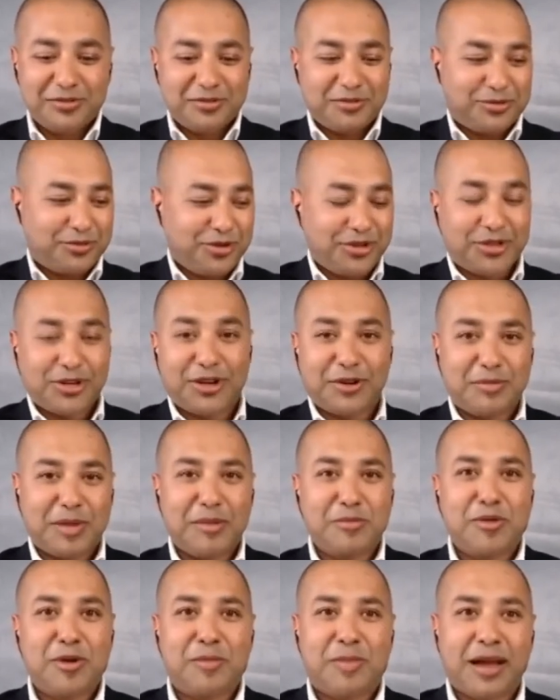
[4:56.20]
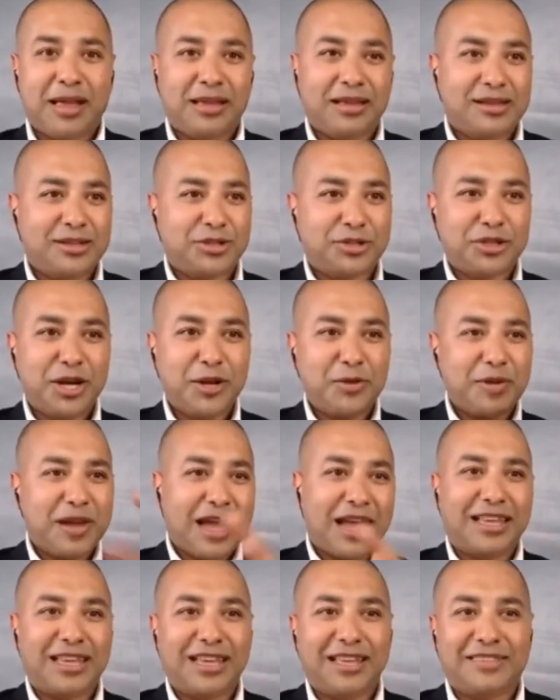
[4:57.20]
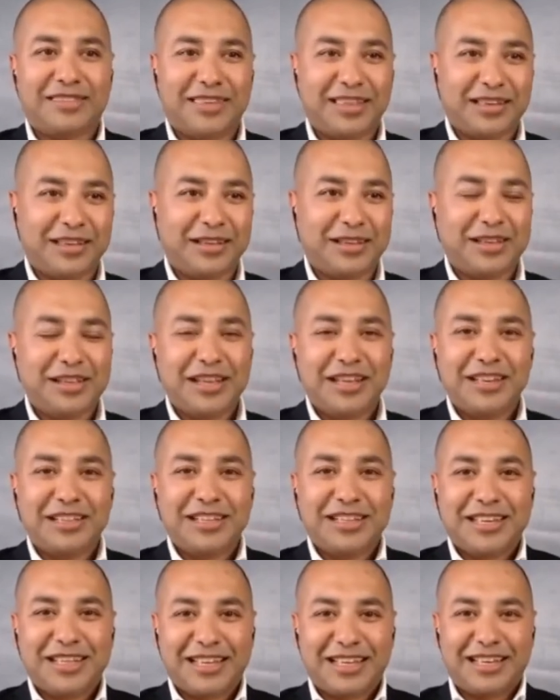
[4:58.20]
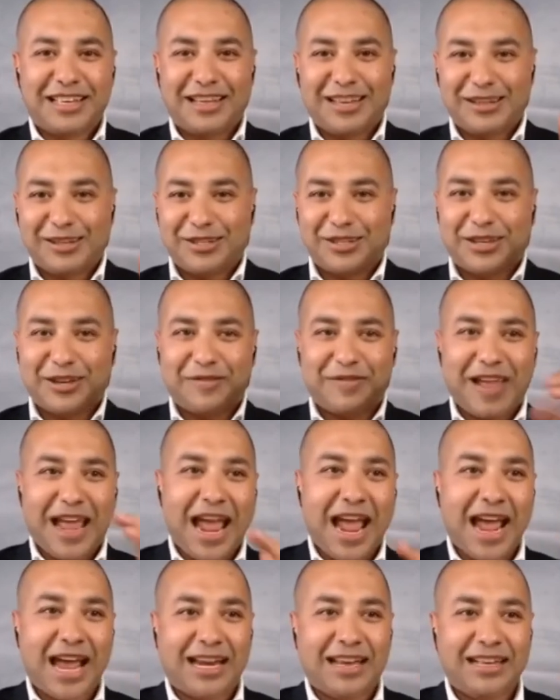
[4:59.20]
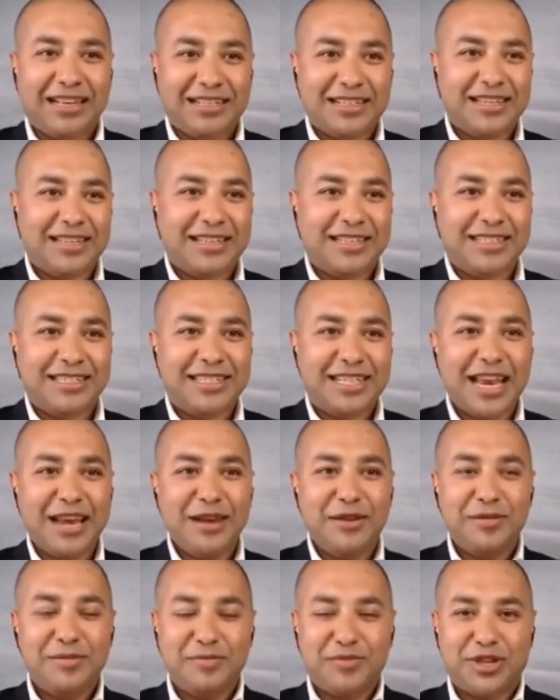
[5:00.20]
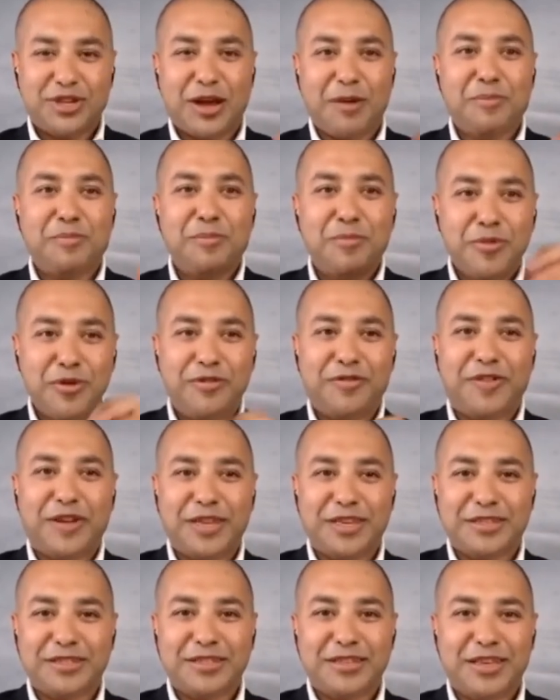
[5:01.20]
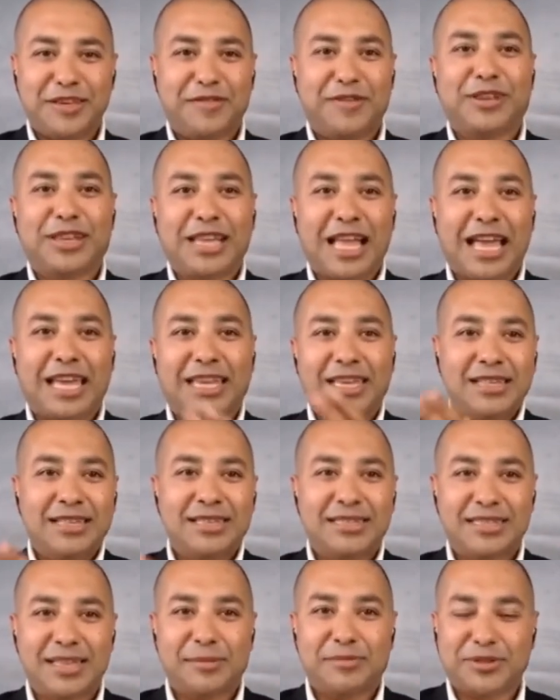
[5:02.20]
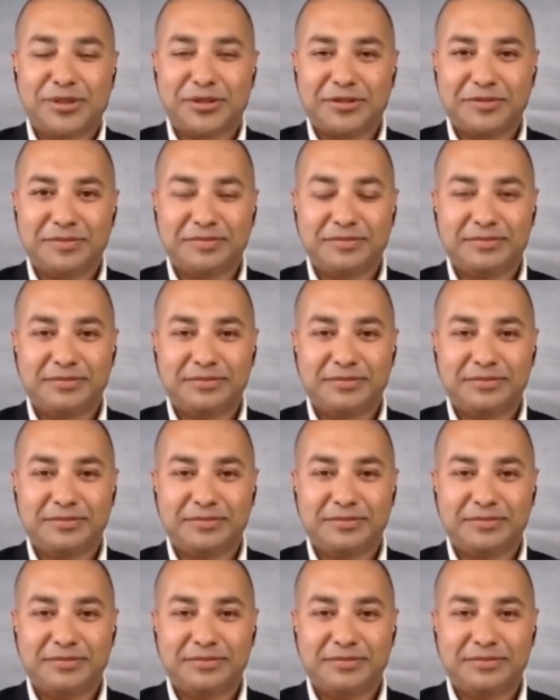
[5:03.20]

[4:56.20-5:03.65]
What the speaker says: switch on my mobile, and straight away I get get a sort of ad, 10 top movies if you like Inception.